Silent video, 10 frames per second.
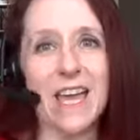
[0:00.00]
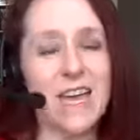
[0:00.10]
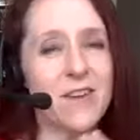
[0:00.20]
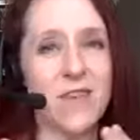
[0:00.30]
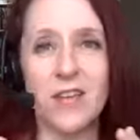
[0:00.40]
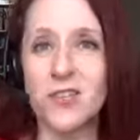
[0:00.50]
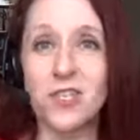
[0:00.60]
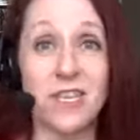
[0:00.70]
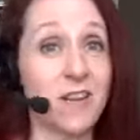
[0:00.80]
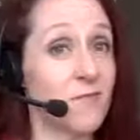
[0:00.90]
if it
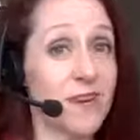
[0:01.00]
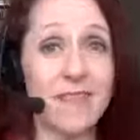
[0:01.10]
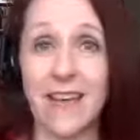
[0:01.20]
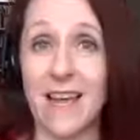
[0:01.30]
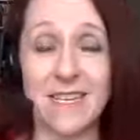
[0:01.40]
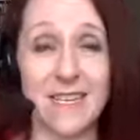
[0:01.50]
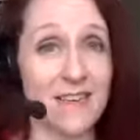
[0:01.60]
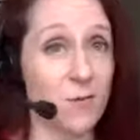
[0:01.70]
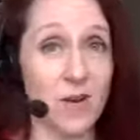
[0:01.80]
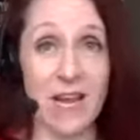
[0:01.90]
just get rid of that idea
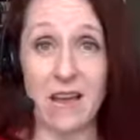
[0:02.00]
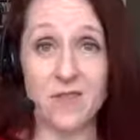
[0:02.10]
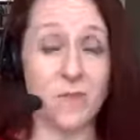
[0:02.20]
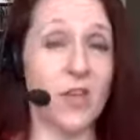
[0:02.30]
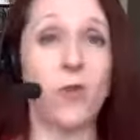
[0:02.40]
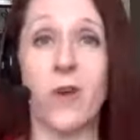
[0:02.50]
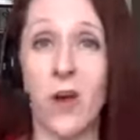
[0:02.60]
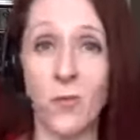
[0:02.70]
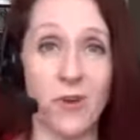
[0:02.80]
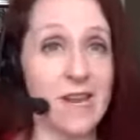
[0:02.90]
that we're going to have something
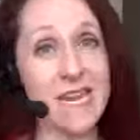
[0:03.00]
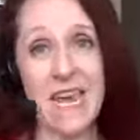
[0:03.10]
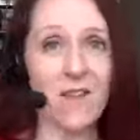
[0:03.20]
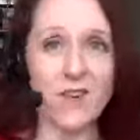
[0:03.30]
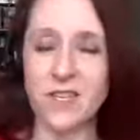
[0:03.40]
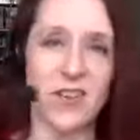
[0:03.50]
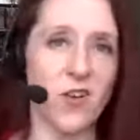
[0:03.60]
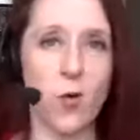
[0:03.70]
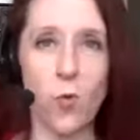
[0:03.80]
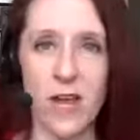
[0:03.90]
groundbreaking every
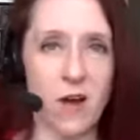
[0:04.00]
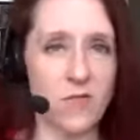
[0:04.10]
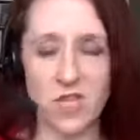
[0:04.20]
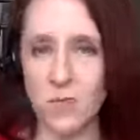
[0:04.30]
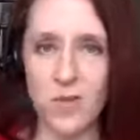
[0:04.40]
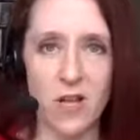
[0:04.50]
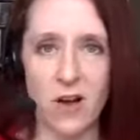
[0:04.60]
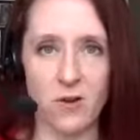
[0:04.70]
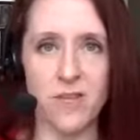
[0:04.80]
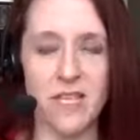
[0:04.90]
single week on this
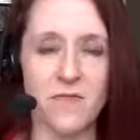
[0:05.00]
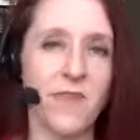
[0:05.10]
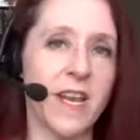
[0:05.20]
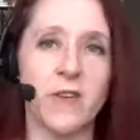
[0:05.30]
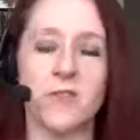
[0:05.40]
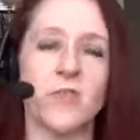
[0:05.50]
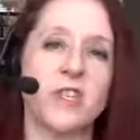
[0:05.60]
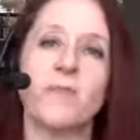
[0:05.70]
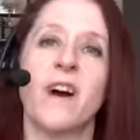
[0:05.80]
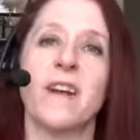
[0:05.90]
blog or in these videos or in
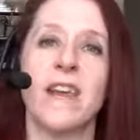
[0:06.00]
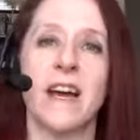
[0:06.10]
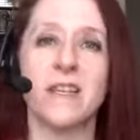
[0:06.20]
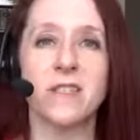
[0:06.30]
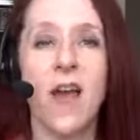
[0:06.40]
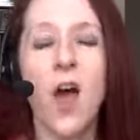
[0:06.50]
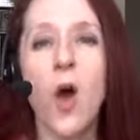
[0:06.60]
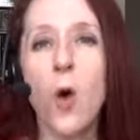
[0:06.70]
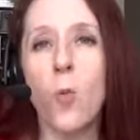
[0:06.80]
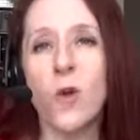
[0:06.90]
this podcast.
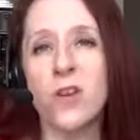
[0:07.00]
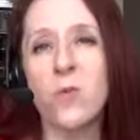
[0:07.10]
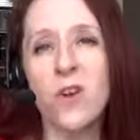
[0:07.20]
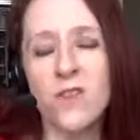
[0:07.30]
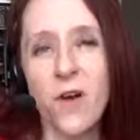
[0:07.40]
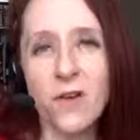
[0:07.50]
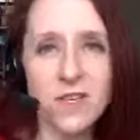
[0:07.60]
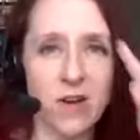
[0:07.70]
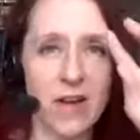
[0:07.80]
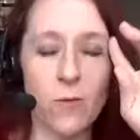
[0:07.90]
What you want to
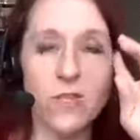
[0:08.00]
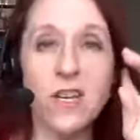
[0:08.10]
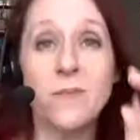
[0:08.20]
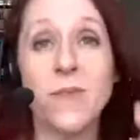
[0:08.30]
focus on and what's going to